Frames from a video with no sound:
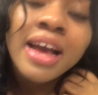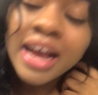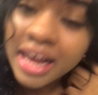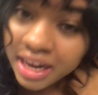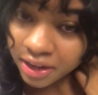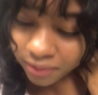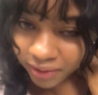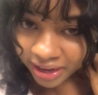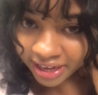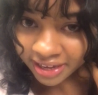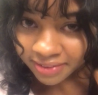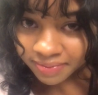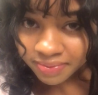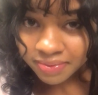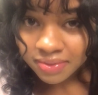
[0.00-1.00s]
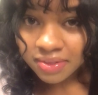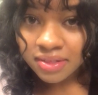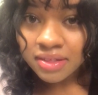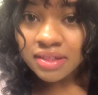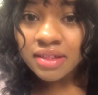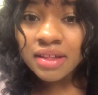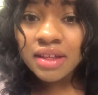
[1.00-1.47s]
anyway,
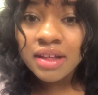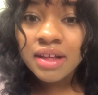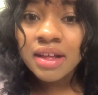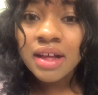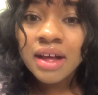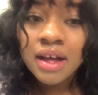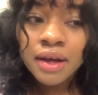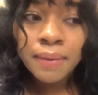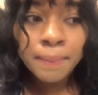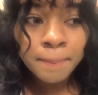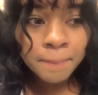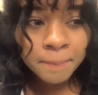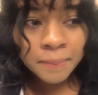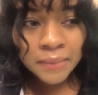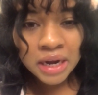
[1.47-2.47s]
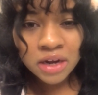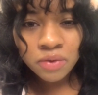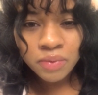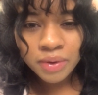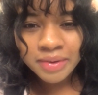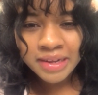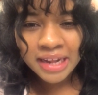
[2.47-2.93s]

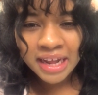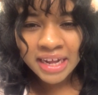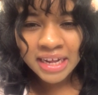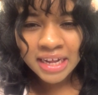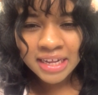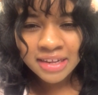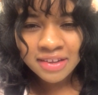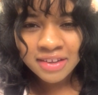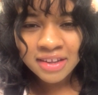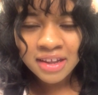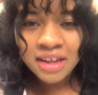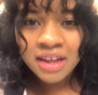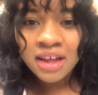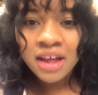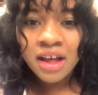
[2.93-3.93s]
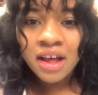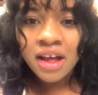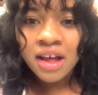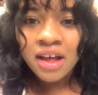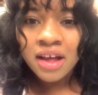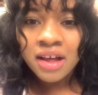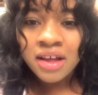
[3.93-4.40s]
where was I at?
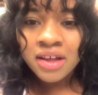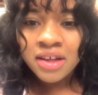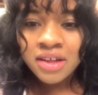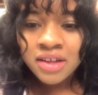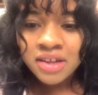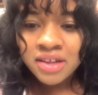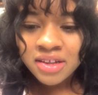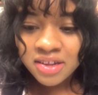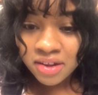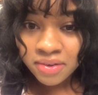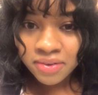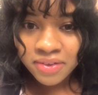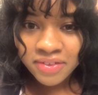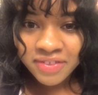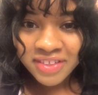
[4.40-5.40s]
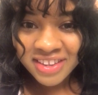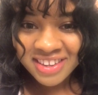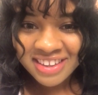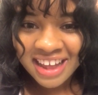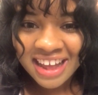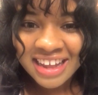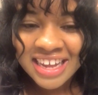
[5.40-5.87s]
So
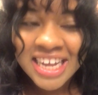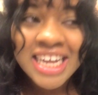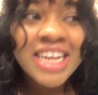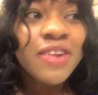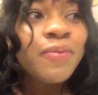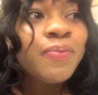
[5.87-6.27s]
this guy.